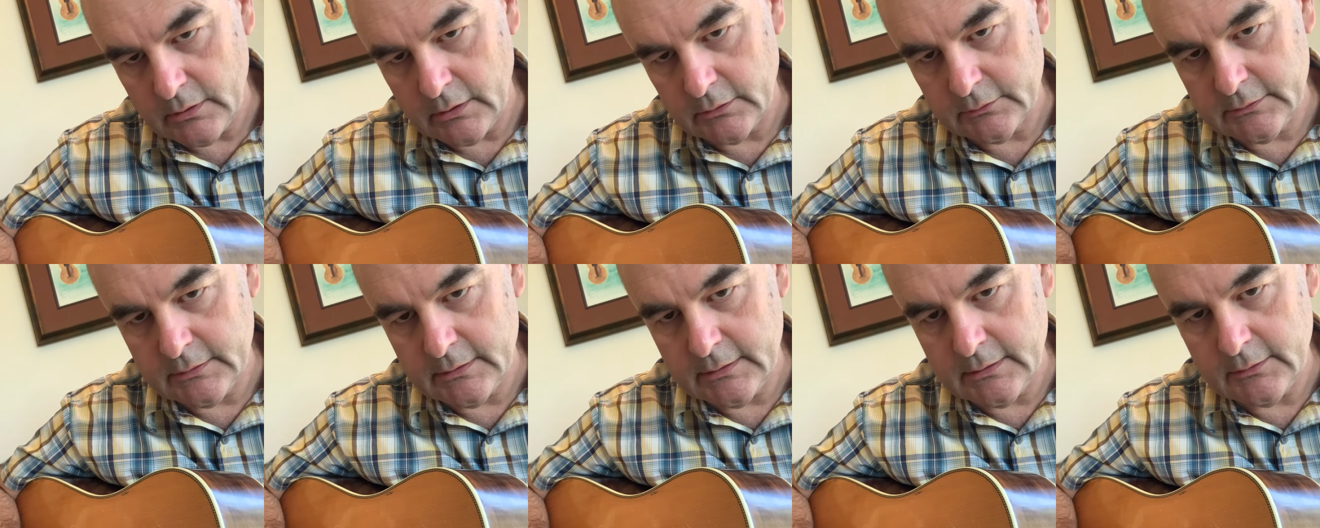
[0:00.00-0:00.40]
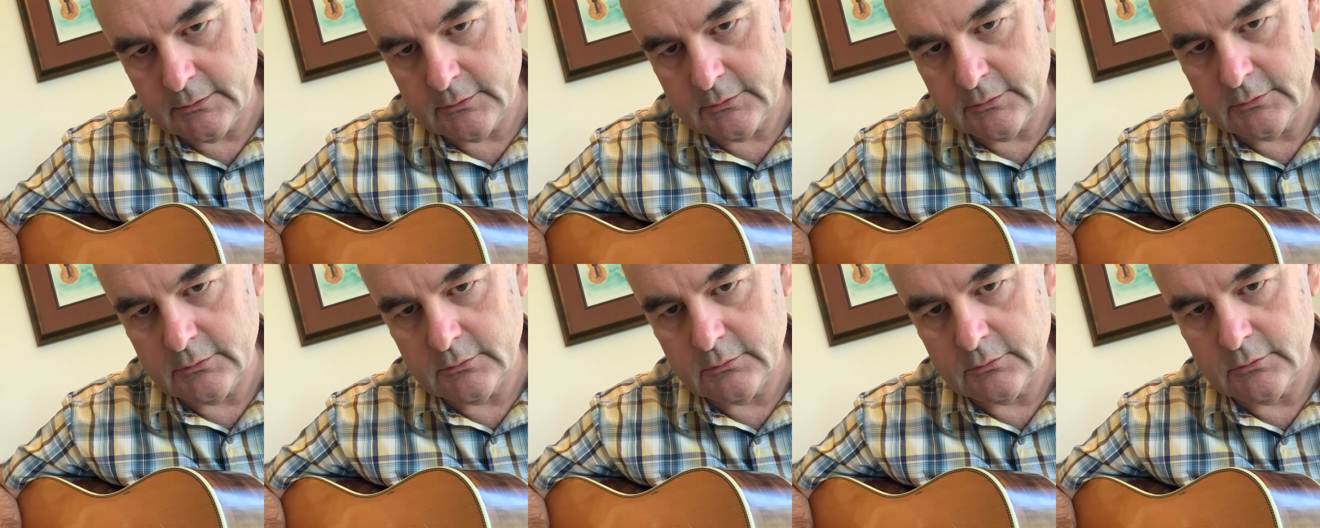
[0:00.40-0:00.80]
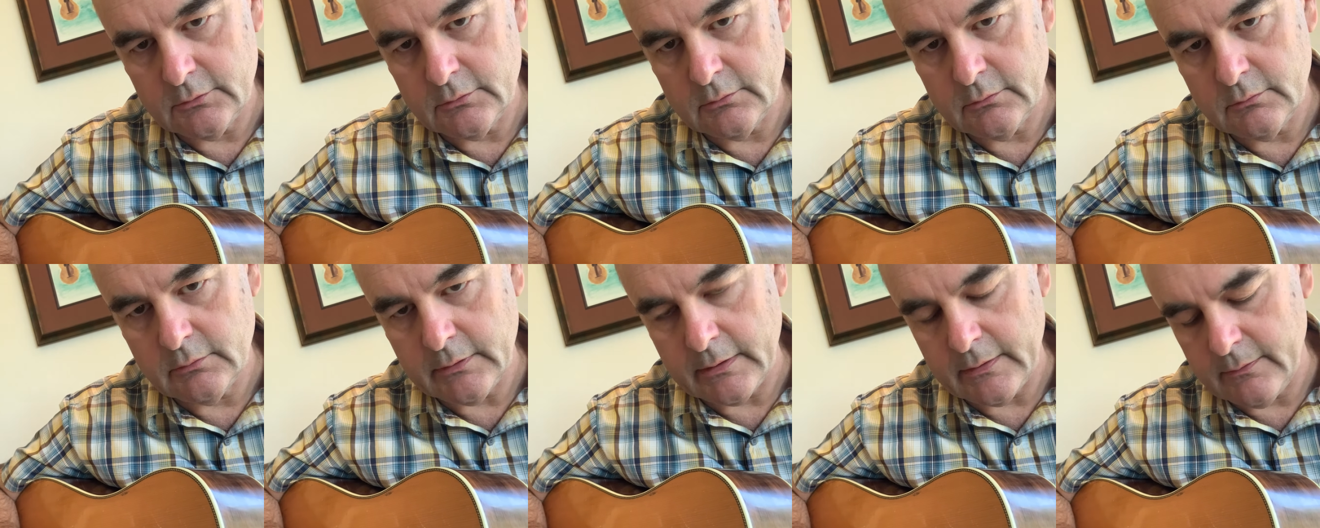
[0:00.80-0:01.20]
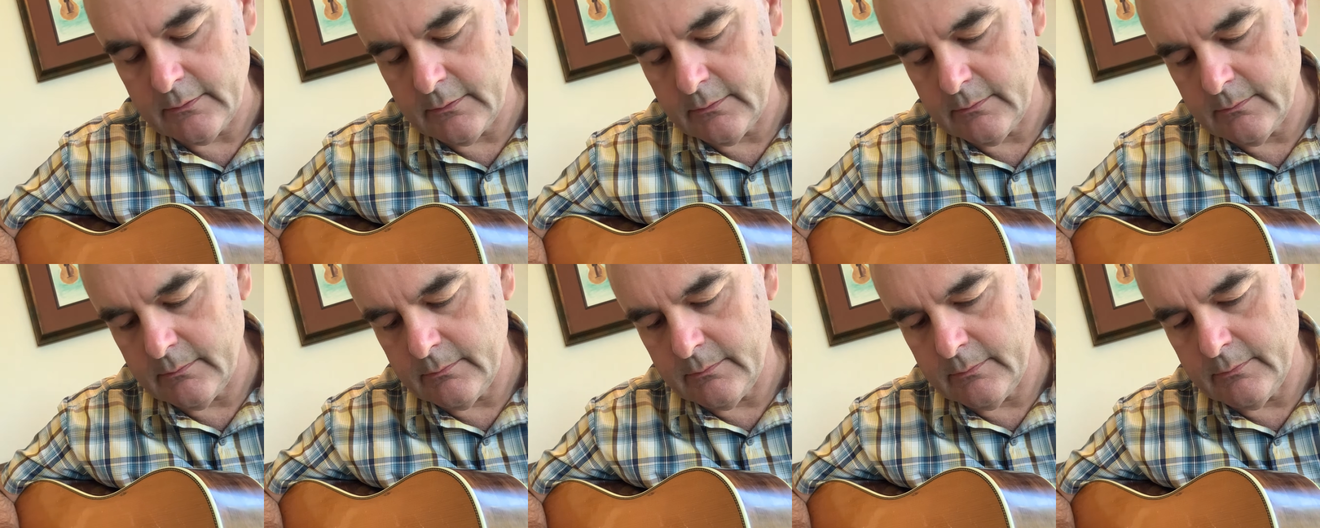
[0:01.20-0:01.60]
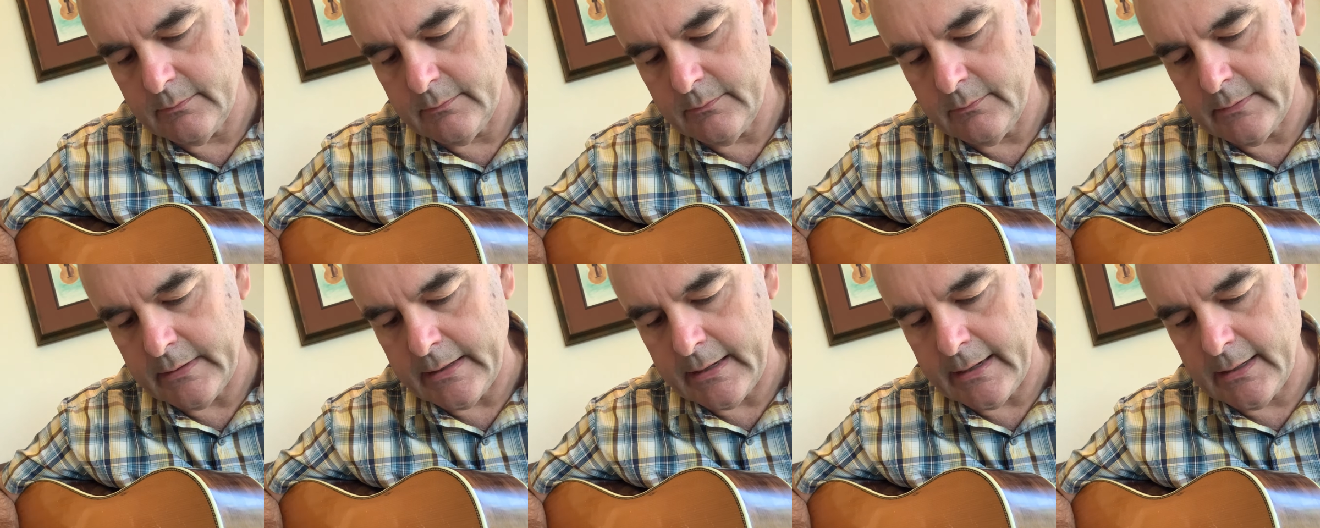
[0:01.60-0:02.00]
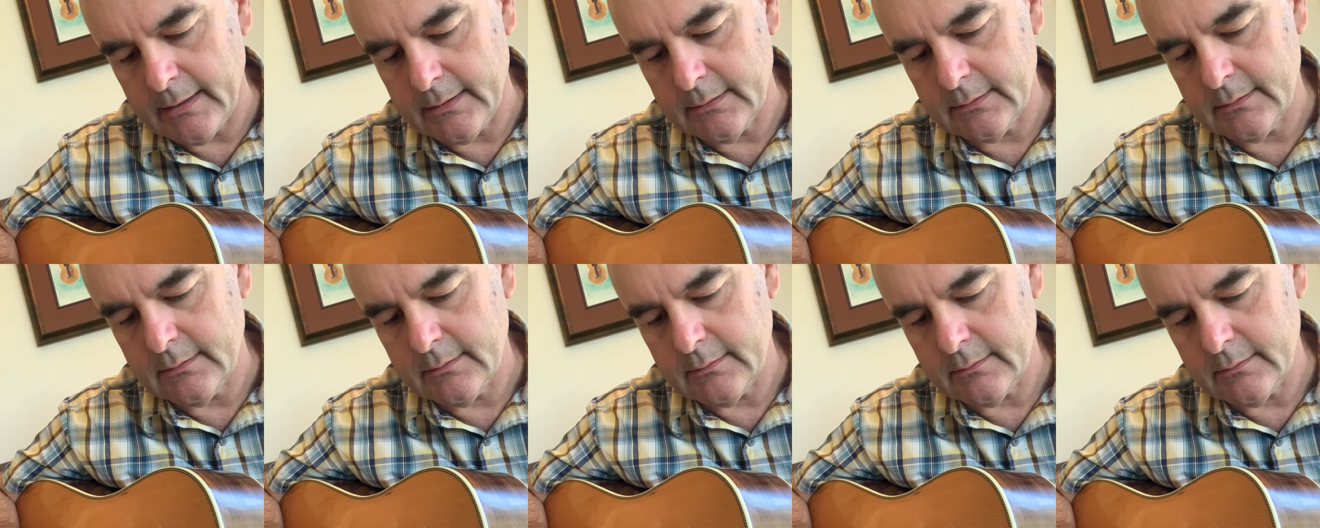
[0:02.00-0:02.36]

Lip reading: tend to do that.